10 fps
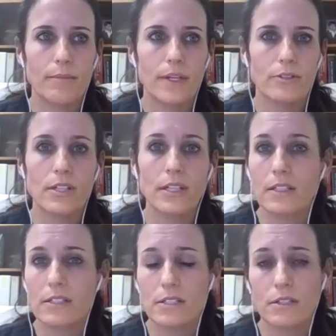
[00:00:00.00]
There's
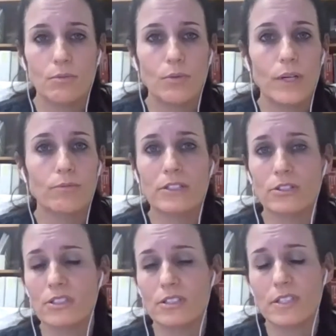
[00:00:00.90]
links to what
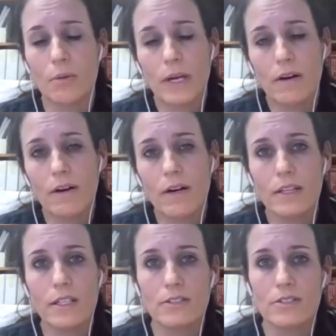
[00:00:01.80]
research is going
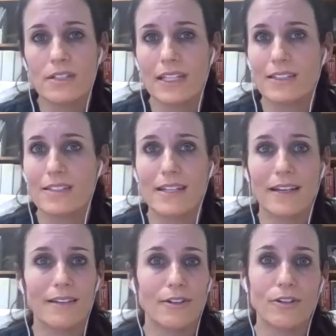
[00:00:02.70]
on. There's links
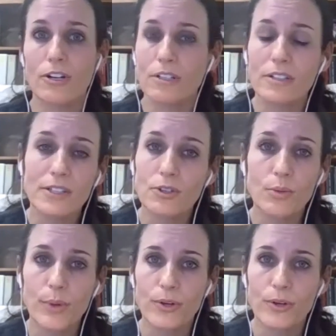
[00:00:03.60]
to our
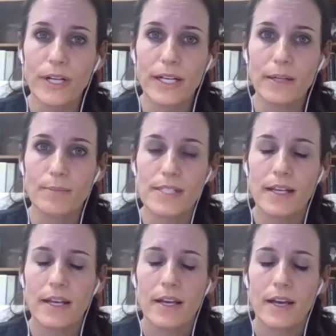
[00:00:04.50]
clinical programs.
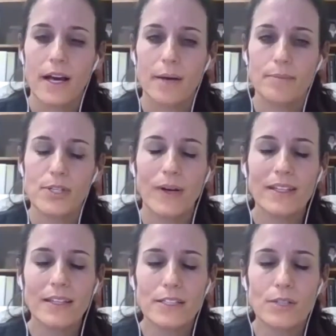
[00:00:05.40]
So I
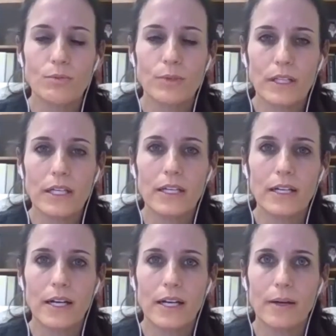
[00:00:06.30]
think that's a really
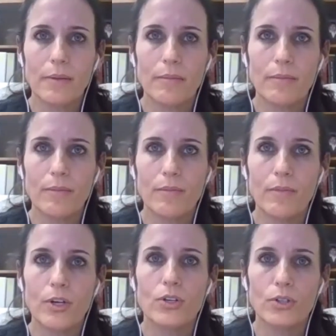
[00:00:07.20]

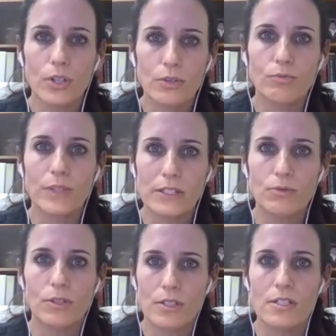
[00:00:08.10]
good
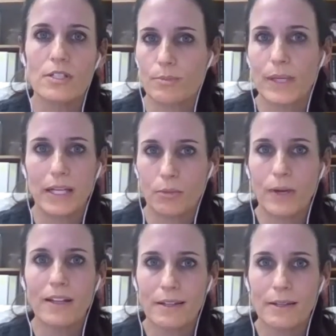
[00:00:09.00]
resource to begin
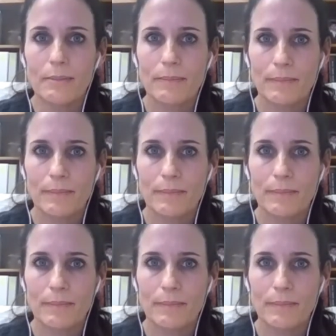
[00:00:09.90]
with.